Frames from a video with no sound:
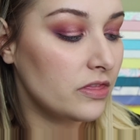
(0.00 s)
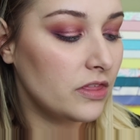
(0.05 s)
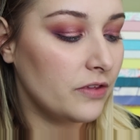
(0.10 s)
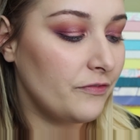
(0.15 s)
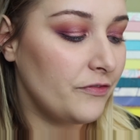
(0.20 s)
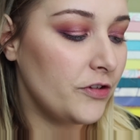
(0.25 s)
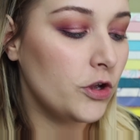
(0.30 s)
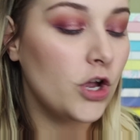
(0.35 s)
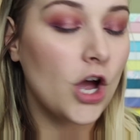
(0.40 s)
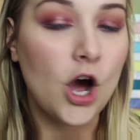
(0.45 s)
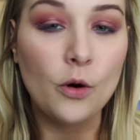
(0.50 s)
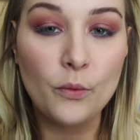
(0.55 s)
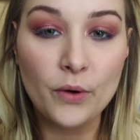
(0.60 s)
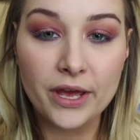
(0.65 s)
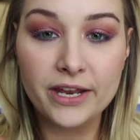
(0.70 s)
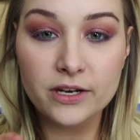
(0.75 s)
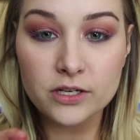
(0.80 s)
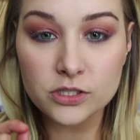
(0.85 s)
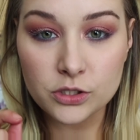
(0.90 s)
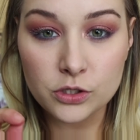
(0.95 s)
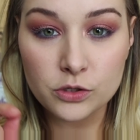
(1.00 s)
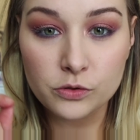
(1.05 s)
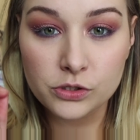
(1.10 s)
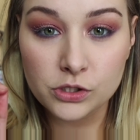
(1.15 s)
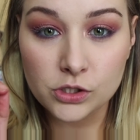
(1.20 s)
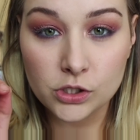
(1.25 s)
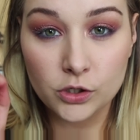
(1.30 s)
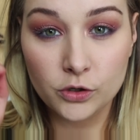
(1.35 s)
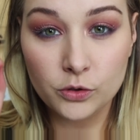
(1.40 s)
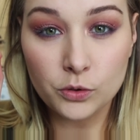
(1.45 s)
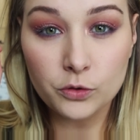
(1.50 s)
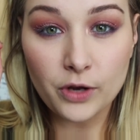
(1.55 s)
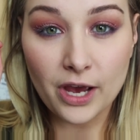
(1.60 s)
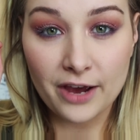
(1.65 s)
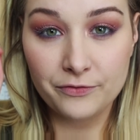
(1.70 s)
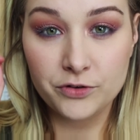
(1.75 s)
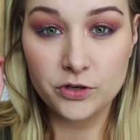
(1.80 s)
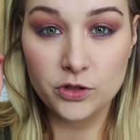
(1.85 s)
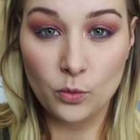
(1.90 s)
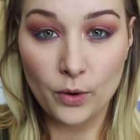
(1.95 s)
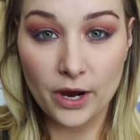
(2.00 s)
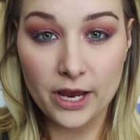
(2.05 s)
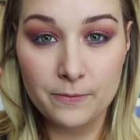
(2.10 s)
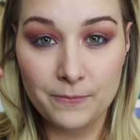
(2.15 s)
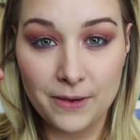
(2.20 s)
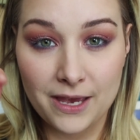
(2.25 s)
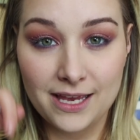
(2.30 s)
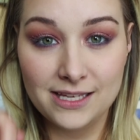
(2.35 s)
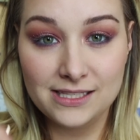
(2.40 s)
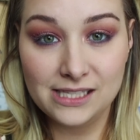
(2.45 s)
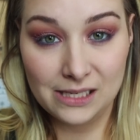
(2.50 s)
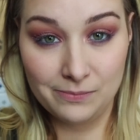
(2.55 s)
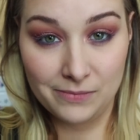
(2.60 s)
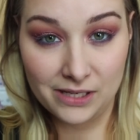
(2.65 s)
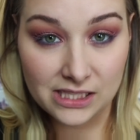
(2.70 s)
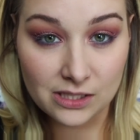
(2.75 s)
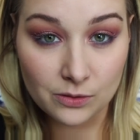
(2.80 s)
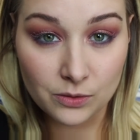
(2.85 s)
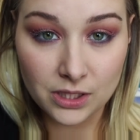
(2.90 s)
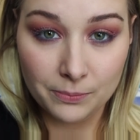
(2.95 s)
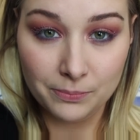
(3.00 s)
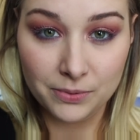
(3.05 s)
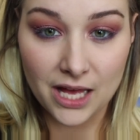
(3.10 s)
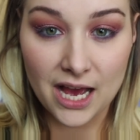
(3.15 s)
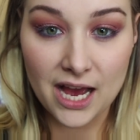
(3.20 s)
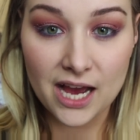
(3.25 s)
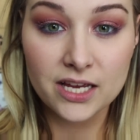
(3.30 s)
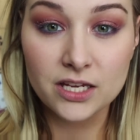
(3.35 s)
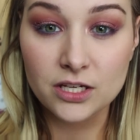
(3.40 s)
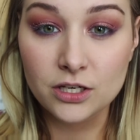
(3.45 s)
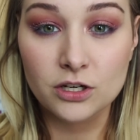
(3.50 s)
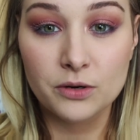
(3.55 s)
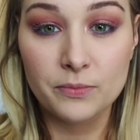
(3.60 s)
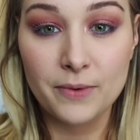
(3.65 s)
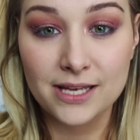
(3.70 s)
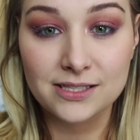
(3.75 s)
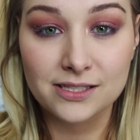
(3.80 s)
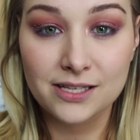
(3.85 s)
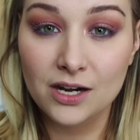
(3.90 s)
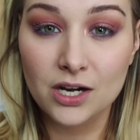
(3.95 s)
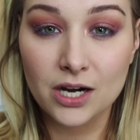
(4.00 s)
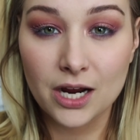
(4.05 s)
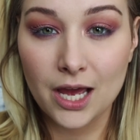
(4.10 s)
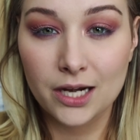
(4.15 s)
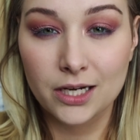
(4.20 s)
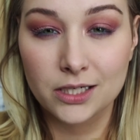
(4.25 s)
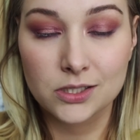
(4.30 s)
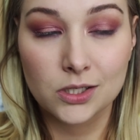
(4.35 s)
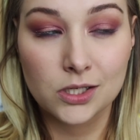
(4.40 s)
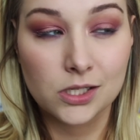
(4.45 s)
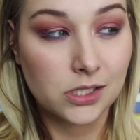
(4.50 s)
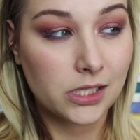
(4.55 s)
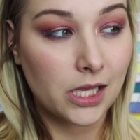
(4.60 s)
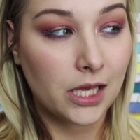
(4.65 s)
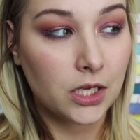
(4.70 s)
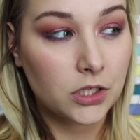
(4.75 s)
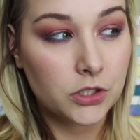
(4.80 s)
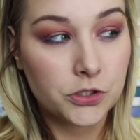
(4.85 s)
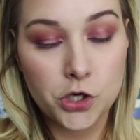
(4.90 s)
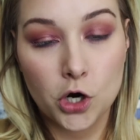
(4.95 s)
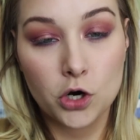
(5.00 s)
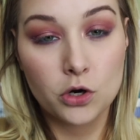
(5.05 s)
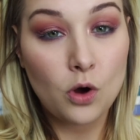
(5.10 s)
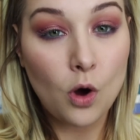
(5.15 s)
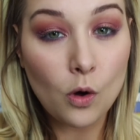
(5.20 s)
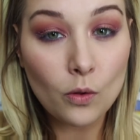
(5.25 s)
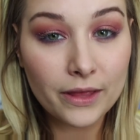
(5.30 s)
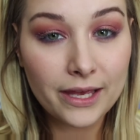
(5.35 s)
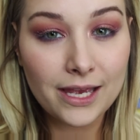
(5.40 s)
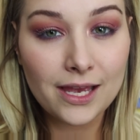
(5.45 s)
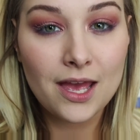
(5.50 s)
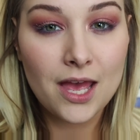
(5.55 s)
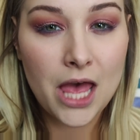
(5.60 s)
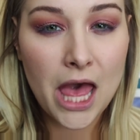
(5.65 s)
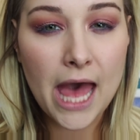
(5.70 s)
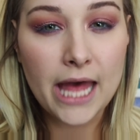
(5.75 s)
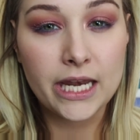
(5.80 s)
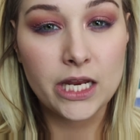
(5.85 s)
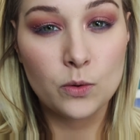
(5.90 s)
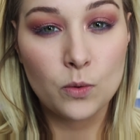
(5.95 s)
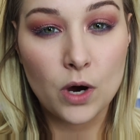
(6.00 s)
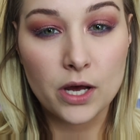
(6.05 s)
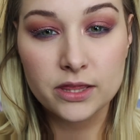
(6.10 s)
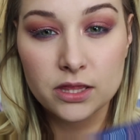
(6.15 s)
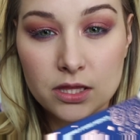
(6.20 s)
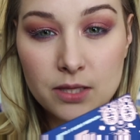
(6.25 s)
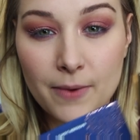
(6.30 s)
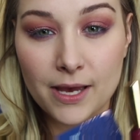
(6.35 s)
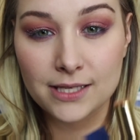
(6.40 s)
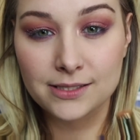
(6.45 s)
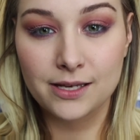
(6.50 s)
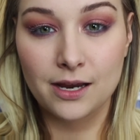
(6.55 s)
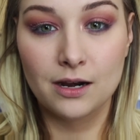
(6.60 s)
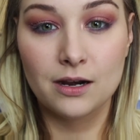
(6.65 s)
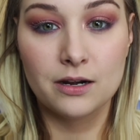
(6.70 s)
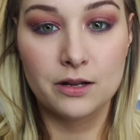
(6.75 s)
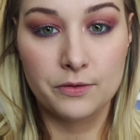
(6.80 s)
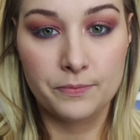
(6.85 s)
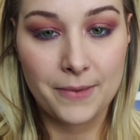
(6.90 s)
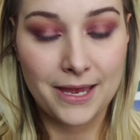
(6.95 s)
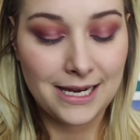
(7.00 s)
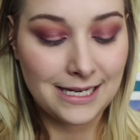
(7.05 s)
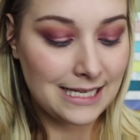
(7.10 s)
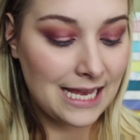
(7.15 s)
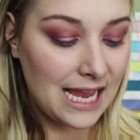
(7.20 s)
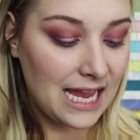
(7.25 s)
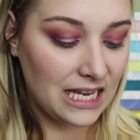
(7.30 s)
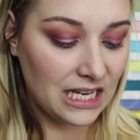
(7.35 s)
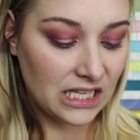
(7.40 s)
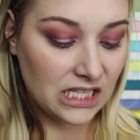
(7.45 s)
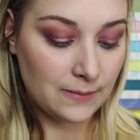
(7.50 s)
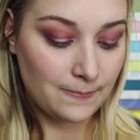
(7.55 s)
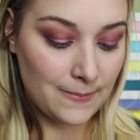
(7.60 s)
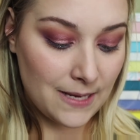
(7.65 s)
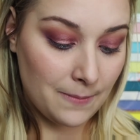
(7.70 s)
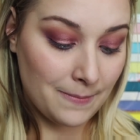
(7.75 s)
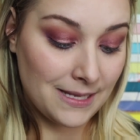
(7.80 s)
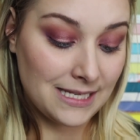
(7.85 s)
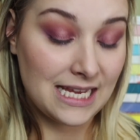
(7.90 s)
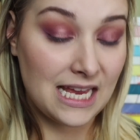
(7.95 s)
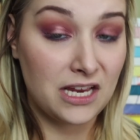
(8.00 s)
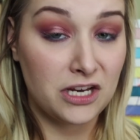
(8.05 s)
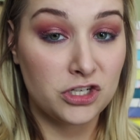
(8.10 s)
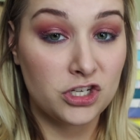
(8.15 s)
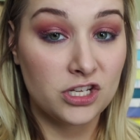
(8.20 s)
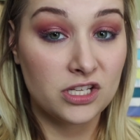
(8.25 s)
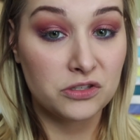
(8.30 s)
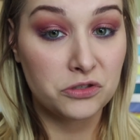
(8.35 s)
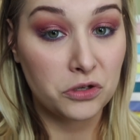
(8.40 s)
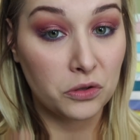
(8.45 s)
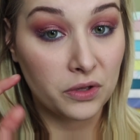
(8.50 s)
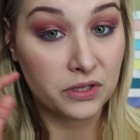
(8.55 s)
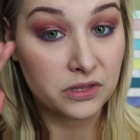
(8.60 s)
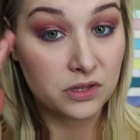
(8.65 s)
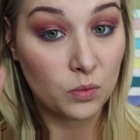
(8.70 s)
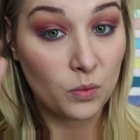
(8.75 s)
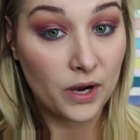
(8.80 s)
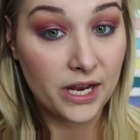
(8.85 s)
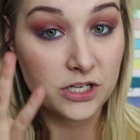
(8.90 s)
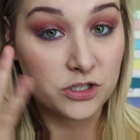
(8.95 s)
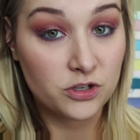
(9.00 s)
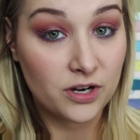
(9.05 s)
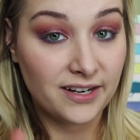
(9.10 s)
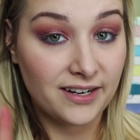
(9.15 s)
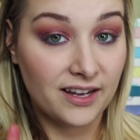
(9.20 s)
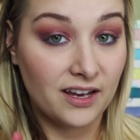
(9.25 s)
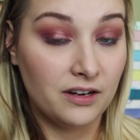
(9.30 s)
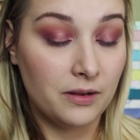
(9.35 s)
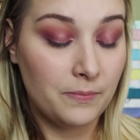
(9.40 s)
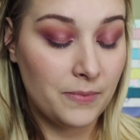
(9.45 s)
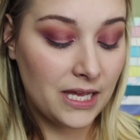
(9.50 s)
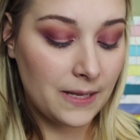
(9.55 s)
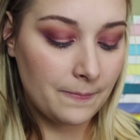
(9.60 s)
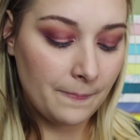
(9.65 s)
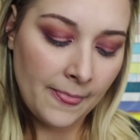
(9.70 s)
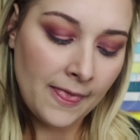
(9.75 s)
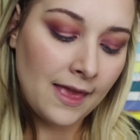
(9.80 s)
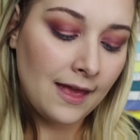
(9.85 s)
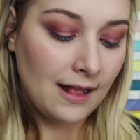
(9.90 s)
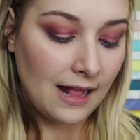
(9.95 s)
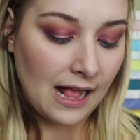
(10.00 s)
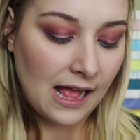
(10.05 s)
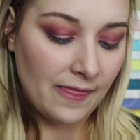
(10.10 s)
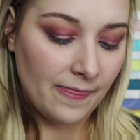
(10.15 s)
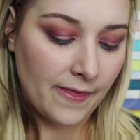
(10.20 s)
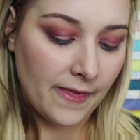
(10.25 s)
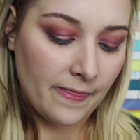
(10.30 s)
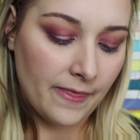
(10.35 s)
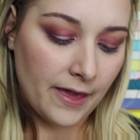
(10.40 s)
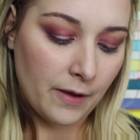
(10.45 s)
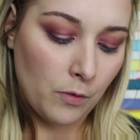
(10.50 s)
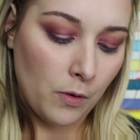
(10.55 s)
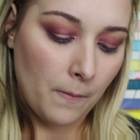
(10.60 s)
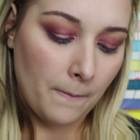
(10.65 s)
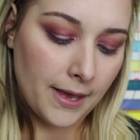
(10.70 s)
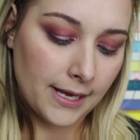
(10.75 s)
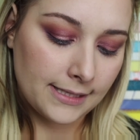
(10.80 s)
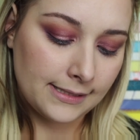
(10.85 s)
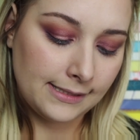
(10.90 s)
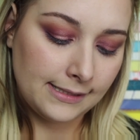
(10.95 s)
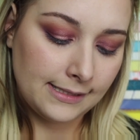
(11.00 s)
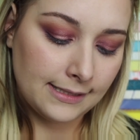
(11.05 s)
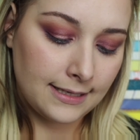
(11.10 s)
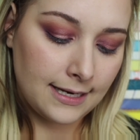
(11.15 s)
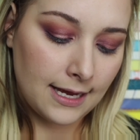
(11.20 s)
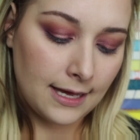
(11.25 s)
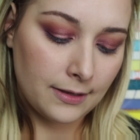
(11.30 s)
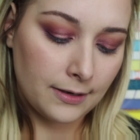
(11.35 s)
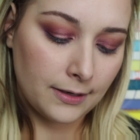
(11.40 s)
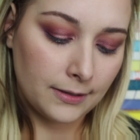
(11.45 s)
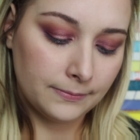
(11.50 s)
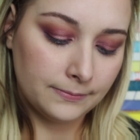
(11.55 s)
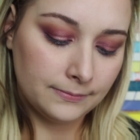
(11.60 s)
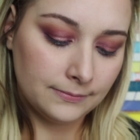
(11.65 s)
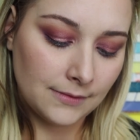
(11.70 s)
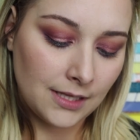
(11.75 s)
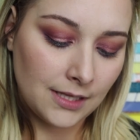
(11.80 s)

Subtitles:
if you go in too soon after the white base and mix it with the black, your mascara kind of turns like charcoal-y, and you want the mascara to maintain its pigmentation, so let the white dry down a bit, and then they won't mix together.